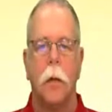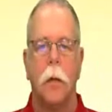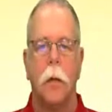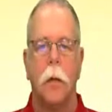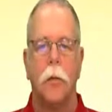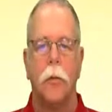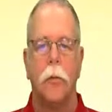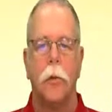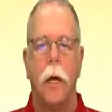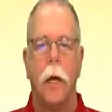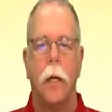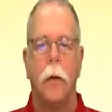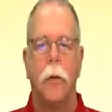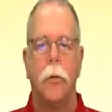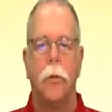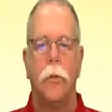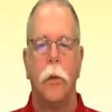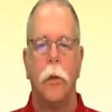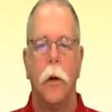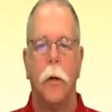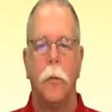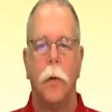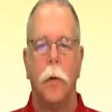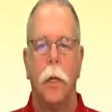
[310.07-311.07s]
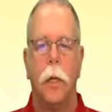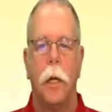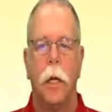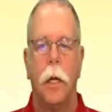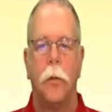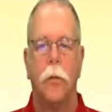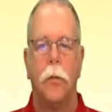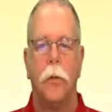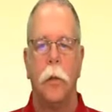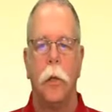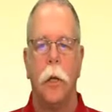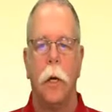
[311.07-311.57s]
The standards governing the
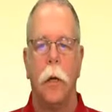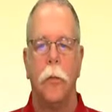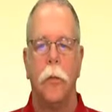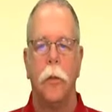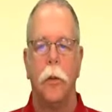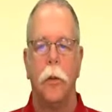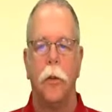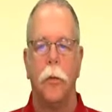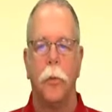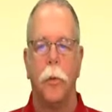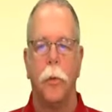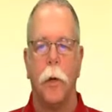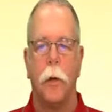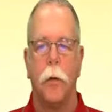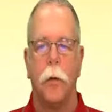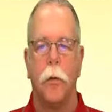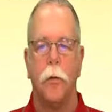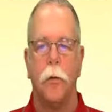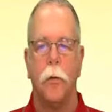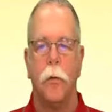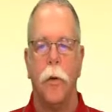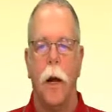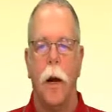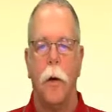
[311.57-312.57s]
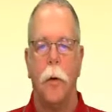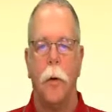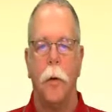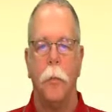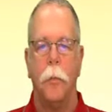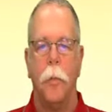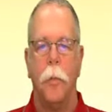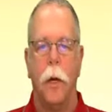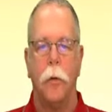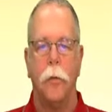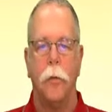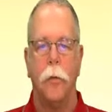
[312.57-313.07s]
installation of sprinklers vary
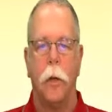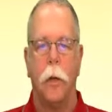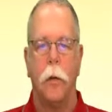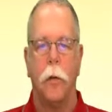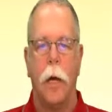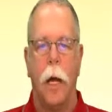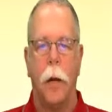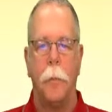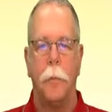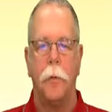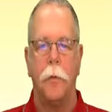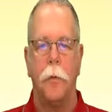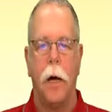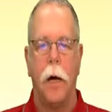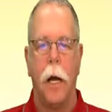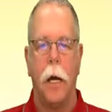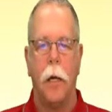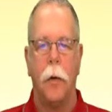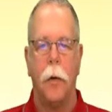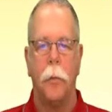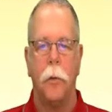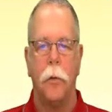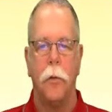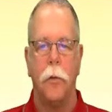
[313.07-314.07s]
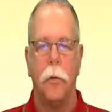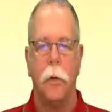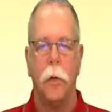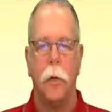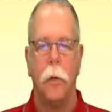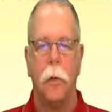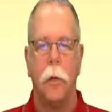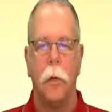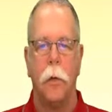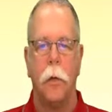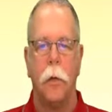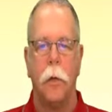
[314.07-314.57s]
based on the type of
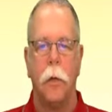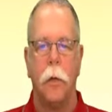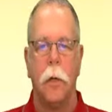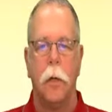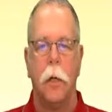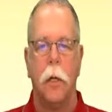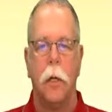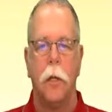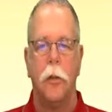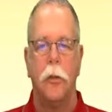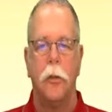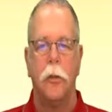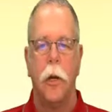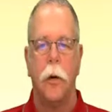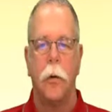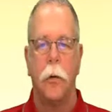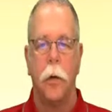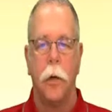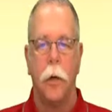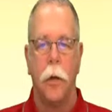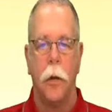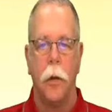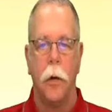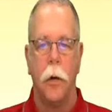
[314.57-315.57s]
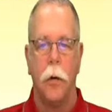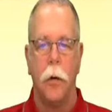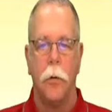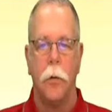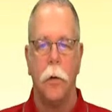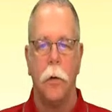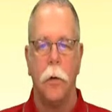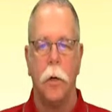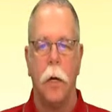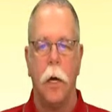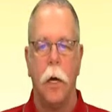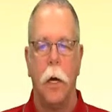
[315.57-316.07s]
occupancy. Generally,
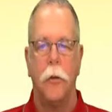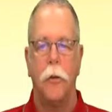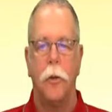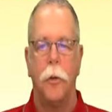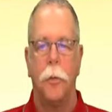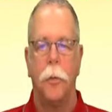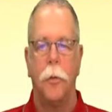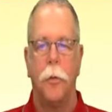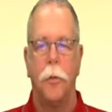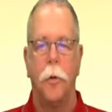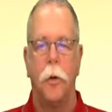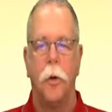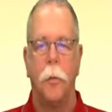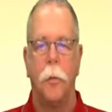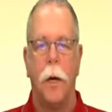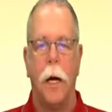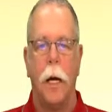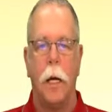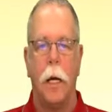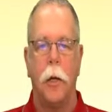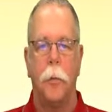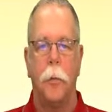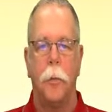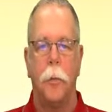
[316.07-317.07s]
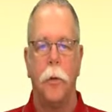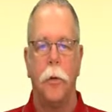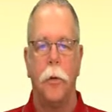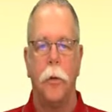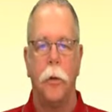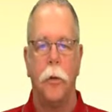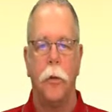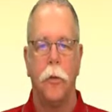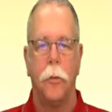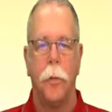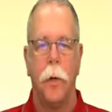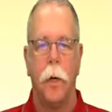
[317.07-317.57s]
though, as you perform
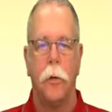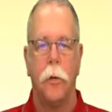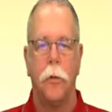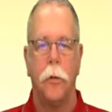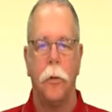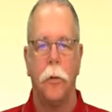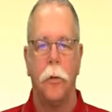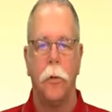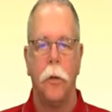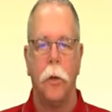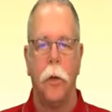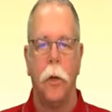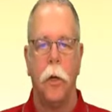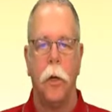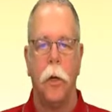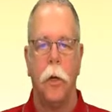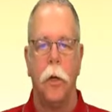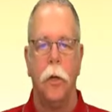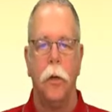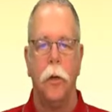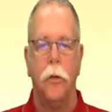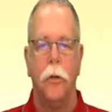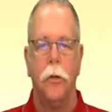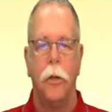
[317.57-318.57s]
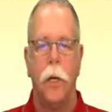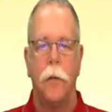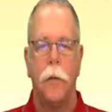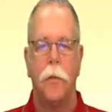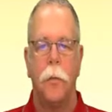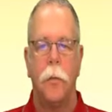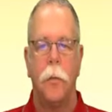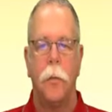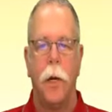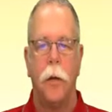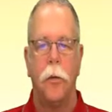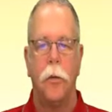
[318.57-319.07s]
occupancy inspections, you should
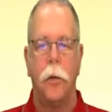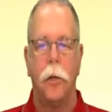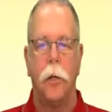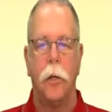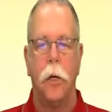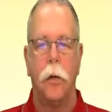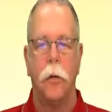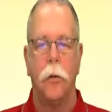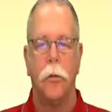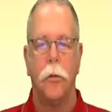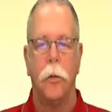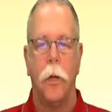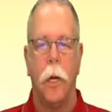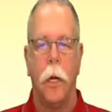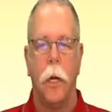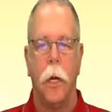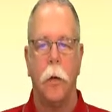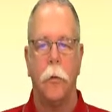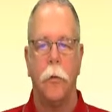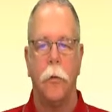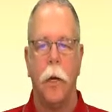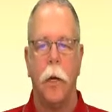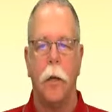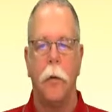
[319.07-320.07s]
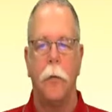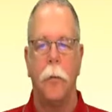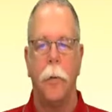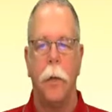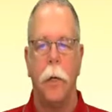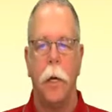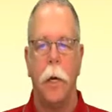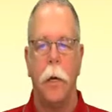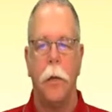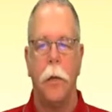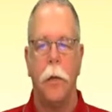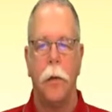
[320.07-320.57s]
have a basic understanding of
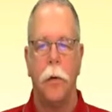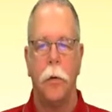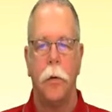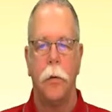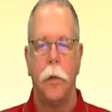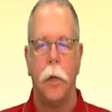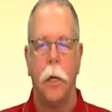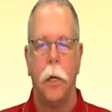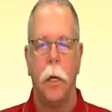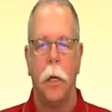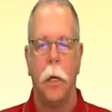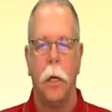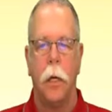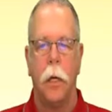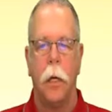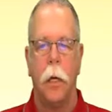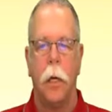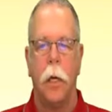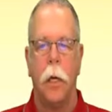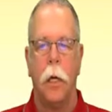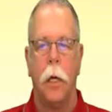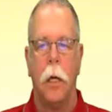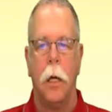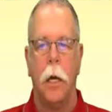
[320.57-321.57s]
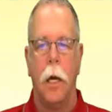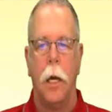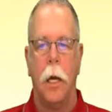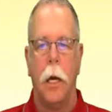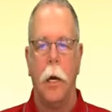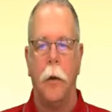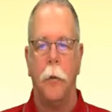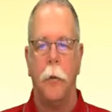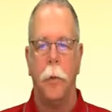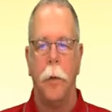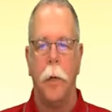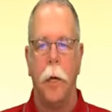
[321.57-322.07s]
NFPA 13 and
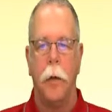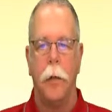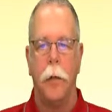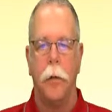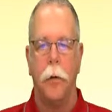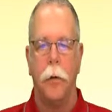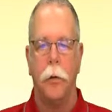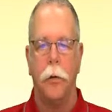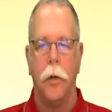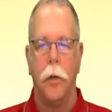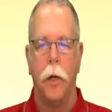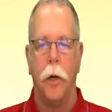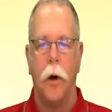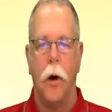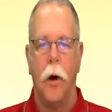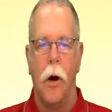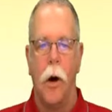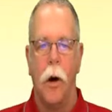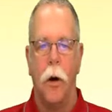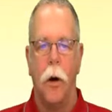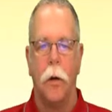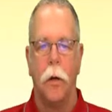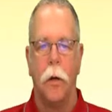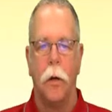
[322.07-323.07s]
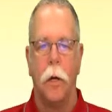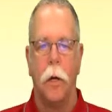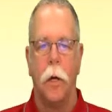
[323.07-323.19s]
NFPA 13R.